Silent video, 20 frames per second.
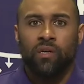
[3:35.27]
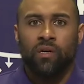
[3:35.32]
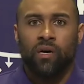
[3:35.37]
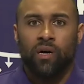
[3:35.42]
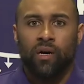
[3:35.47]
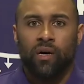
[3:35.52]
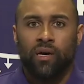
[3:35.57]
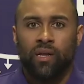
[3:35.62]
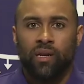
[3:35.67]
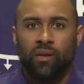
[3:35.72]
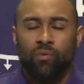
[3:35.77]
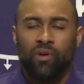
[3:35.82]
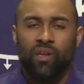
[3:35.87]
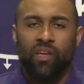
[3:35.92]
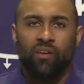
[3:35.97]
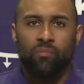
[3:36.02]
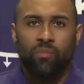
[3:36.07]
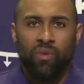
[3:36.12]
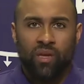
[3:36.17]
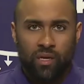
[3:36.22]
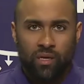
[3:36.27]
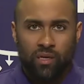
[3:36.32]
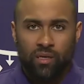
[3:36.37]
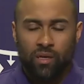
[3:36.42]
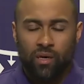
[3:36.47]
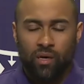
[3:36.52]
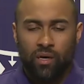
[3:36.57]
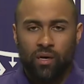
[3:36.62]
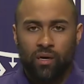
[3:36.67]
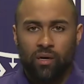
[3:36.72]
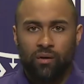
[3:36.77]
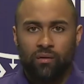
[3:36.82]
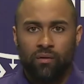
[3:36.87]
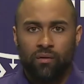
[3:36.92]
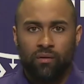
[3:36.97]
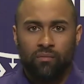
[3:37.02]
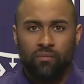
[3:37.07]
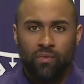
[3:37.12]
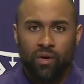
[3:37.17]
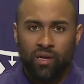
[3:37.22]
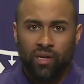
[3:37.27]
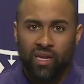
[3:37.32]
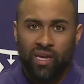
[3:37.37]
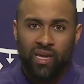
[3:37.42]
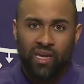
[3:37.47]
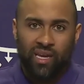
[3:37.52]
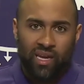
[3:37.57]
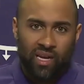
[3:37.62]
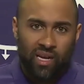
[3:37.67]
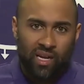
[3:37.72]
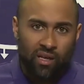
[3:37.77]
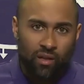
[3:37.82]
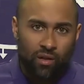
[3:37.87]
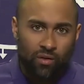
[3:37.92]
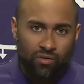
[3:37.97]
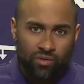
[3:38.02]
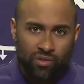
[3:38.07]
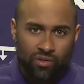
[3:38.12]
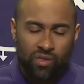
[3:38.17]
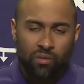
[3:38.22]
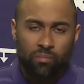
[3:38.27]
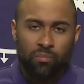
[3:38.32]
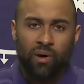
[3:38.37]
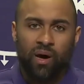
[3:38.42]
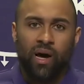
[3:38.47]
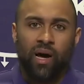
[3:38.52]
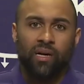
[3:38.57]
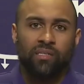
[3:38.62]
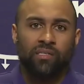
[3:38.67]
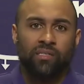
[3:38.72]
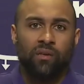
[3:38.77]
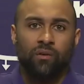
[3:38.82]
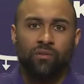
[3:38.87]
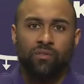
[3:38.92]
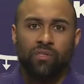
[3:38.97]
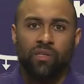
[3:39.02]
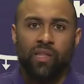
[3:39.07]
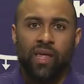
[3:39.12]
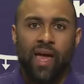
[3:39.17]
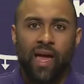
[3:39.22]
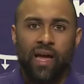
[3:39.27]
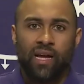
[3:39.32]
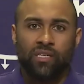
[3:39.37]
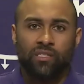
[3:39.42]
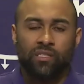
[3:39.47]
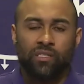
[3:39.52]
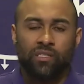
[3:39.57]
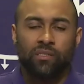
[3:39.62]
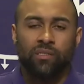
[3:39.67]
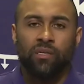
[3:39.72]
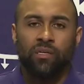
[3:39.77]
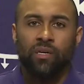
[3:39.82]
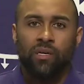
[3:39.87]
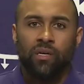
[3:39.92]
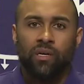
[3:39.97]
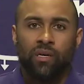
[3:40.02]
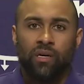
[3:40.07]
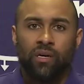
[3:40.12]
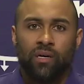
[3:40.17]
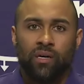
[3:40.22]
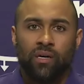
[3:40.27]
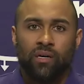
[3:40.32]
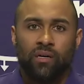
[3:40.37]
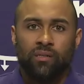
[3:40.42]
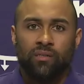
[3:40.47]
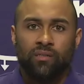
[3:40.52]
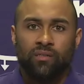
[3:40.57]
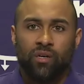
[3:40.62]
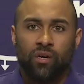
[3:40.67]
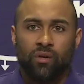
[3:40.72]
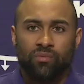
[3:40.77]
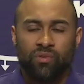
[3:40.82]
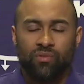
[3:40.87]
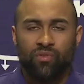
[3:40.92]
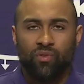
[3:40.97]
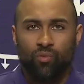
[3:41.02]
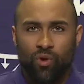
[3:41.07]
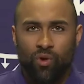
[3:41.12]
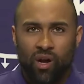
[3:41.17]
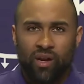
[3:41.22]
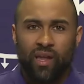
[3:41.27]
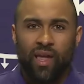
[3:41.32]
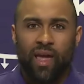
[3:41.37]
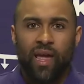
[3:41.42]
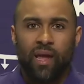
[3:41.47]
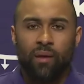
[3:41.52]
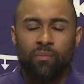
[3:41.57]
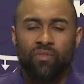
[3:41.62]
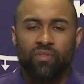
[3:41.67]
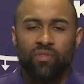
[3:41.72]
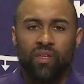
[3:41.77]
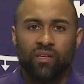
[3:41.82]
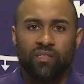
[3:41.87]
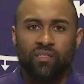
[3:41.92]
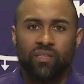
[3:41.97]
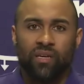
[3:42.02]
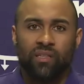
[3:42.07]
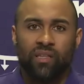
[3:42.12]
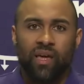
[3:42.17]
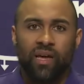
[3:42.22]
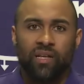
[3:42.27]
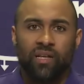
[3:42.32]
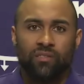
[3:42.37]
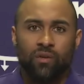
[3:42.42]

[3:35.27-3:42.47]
uh, and it would give me a uh, again getting closer to the box, closer to the action uh, in terms of the run game and things like that.